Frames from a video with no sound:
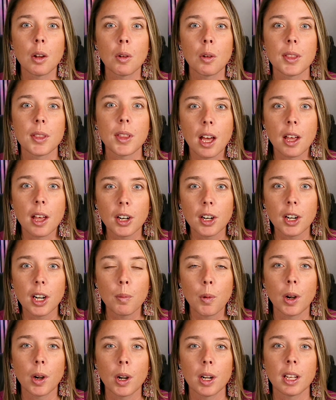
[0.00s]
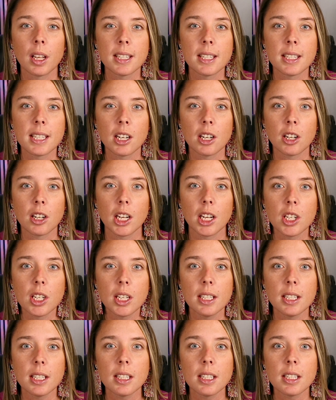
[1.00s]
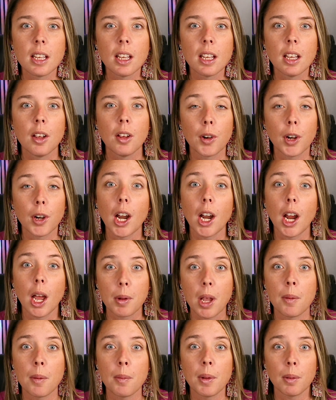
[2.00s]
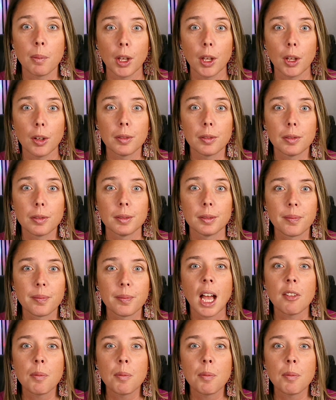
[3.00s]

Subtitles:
along with other important considerations for your upcoming move.